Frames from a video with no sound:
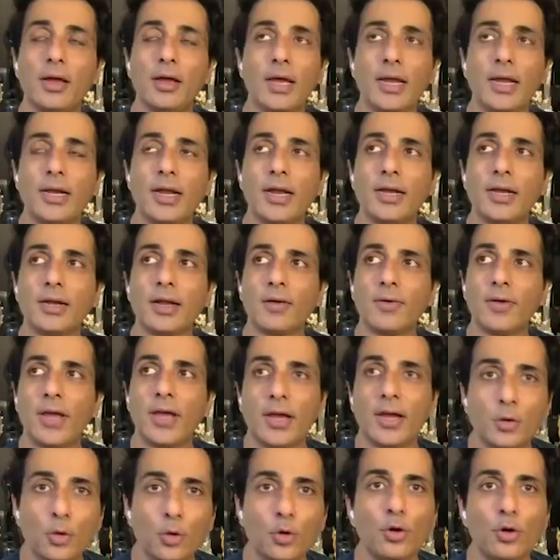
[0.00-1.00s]
And Gavi,
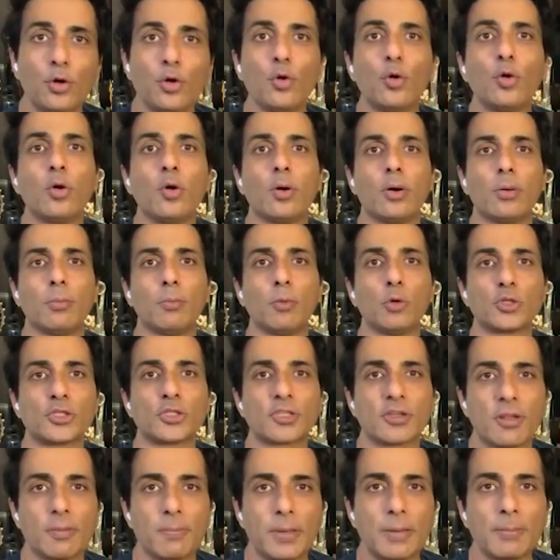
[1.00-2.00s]
I don't know most
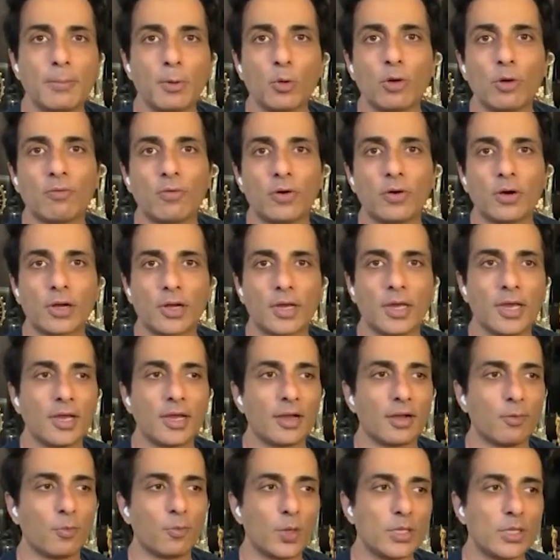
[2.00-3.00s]
of the people who are
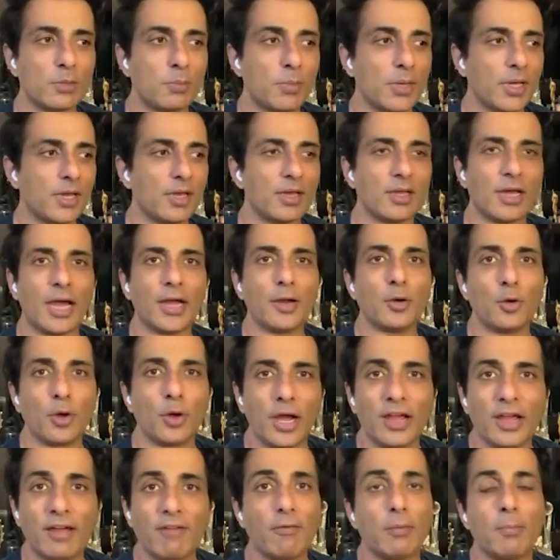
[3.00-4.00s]
working with me.
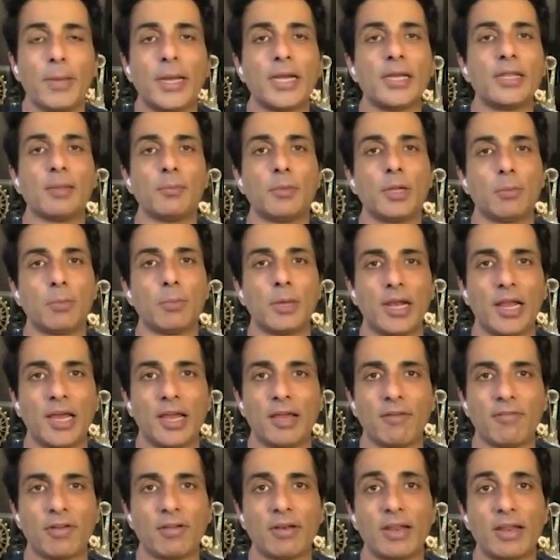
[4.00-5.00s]
I haven't met them in my
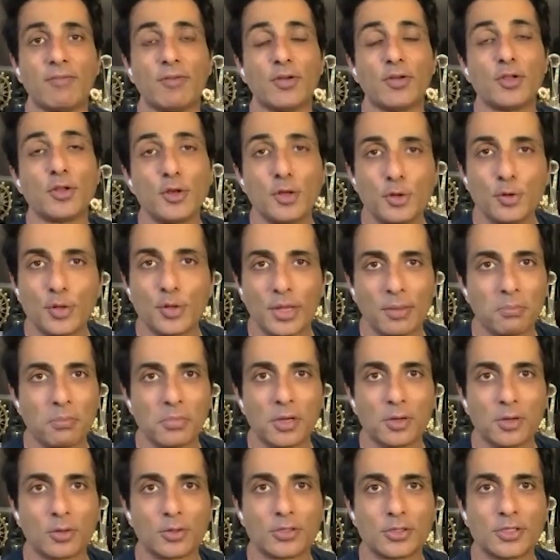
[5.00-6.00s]
life. I never knew them.
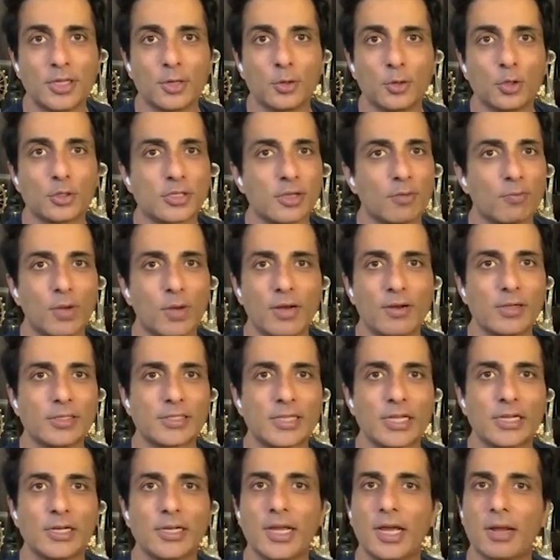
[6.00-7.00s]
There was someone who
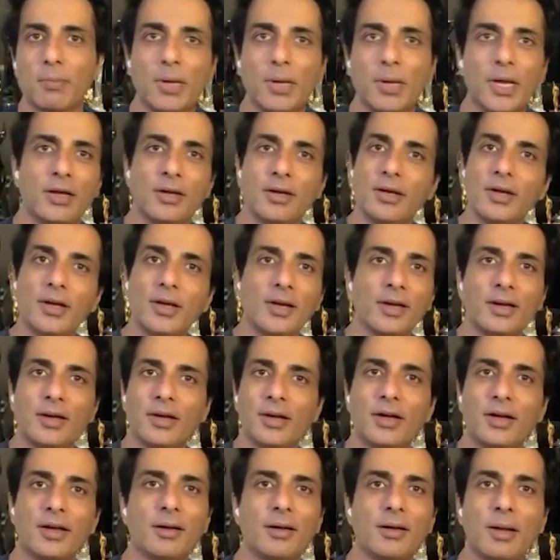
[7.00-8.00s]
said, "Yeah,
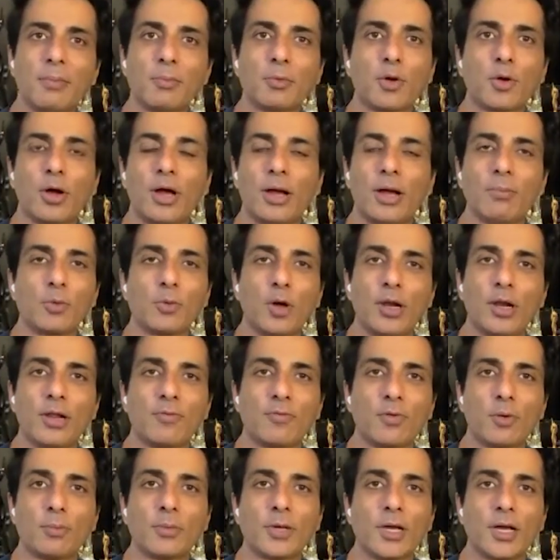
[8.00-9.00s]
I'm calling
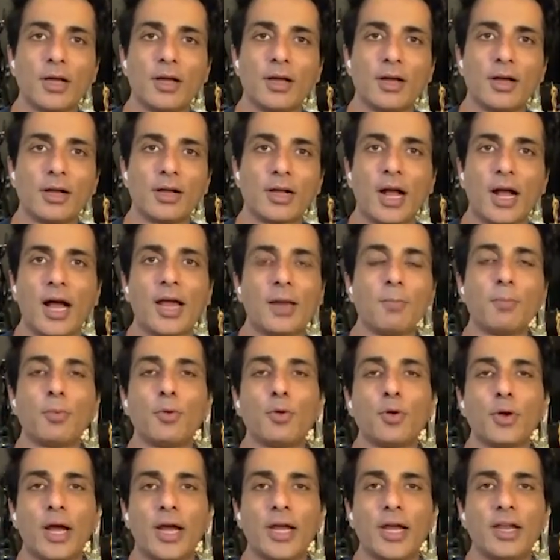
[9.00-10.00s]
from
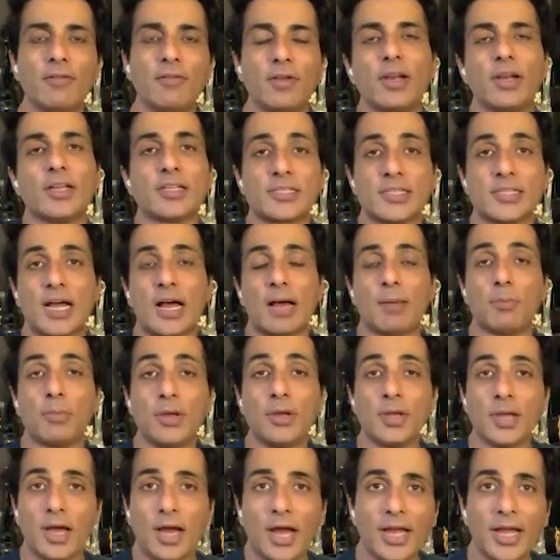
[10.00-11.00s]
Kanpur. I live in Assam.
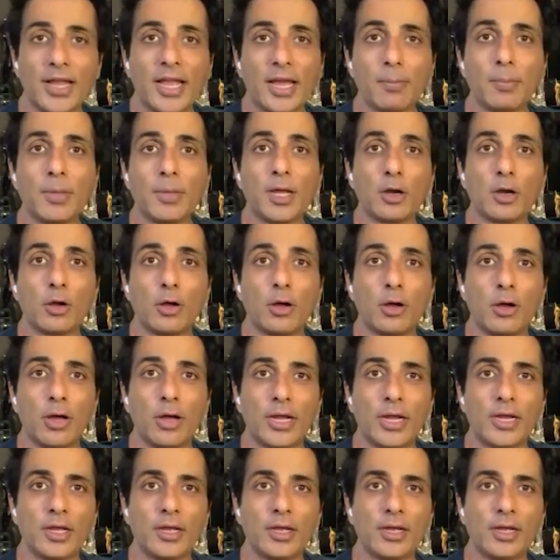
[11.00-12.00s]
I can be
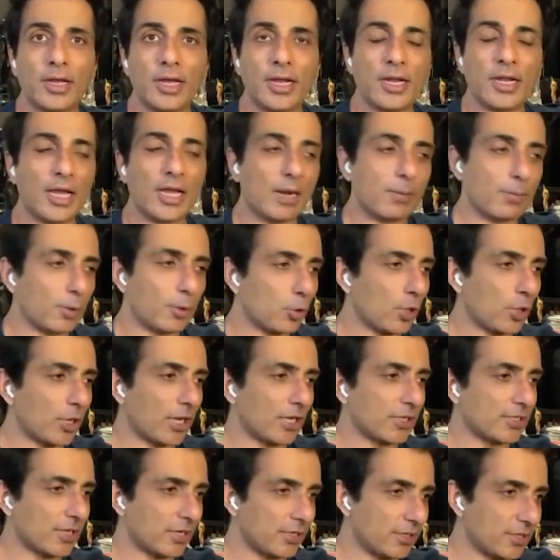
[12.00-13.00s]
any help."
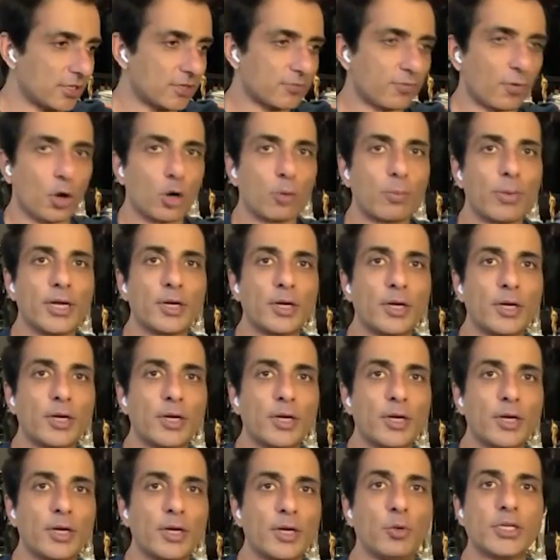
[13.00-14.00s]
I said, "Just follow my
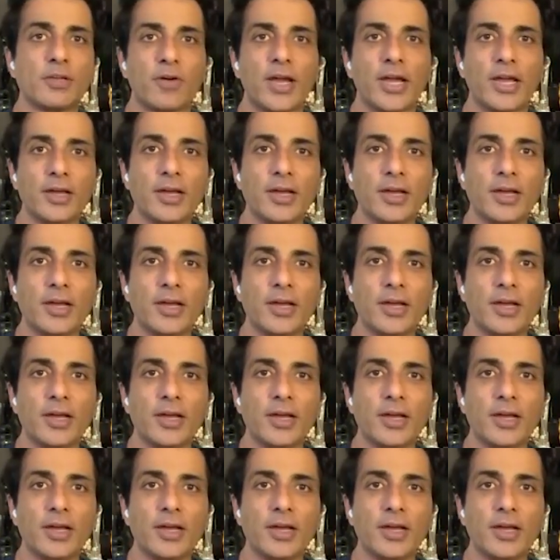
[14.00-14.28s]
tweets.